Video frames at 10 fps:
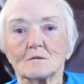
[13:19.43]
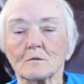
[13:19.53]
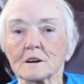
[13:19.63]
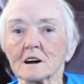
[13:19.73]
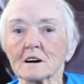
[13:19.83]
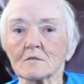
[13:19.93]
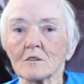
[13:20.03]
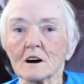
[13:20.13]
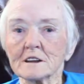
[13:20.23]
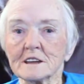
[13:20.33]
we got
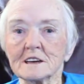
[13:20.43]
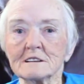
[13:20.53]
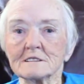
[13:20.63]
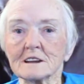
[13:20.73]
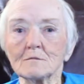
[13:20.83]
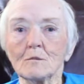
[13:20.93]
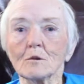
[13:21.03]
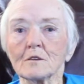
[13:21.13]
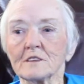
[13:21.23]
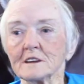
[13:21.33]
Rodney a little
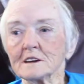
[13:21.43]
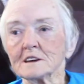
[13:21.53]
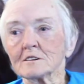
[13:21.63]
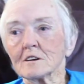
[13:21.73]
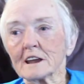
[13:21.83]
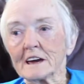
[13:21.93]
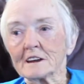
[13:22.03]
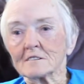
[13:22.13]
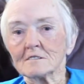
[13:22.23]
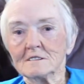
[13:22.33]
more than a year
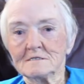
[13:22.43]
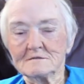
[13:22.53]
later.